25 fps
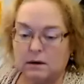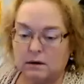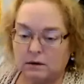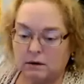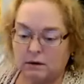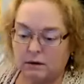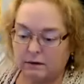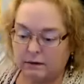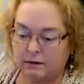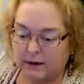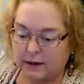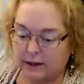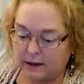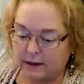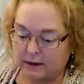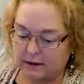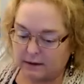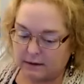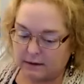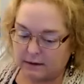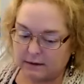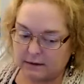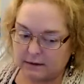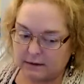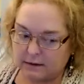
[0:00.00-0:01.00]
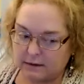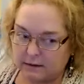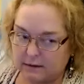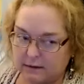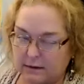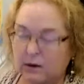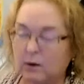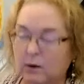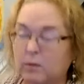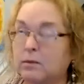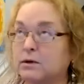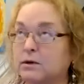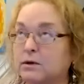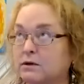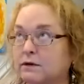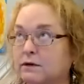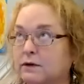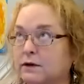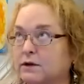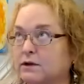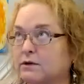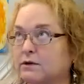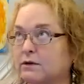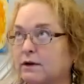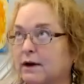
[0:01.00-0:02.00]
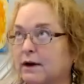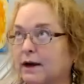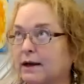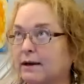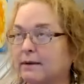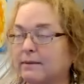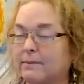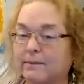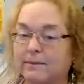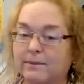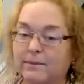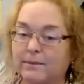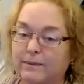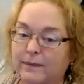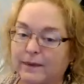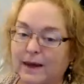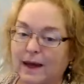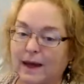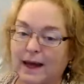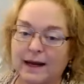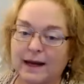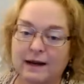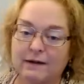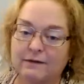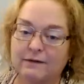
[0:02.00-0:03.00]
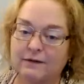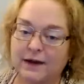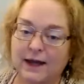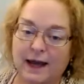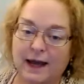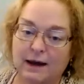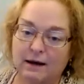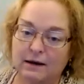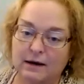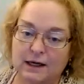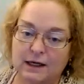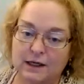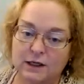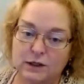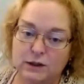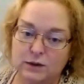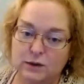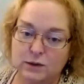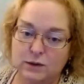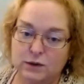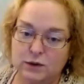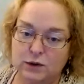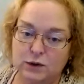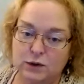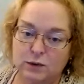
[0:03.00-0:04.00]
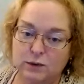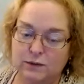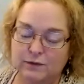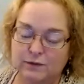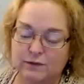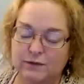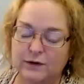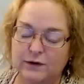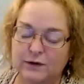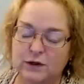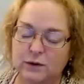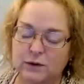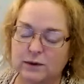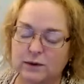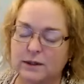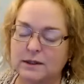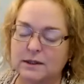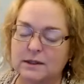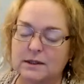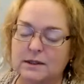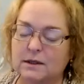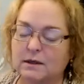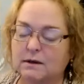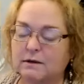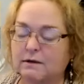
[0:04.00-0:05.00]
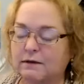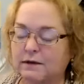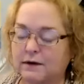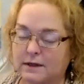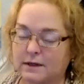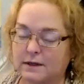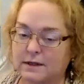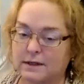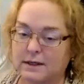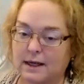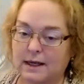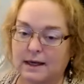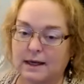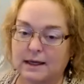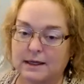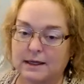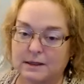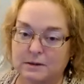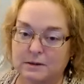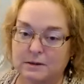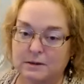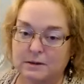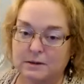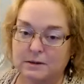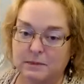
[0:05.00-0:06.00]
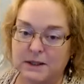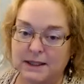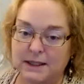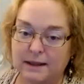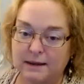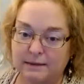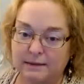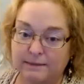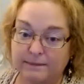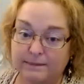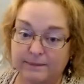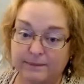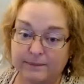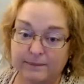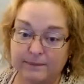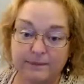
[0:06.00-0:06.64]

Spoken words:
All right, almost feels right. I never count. I just do it until it feels like it's been done.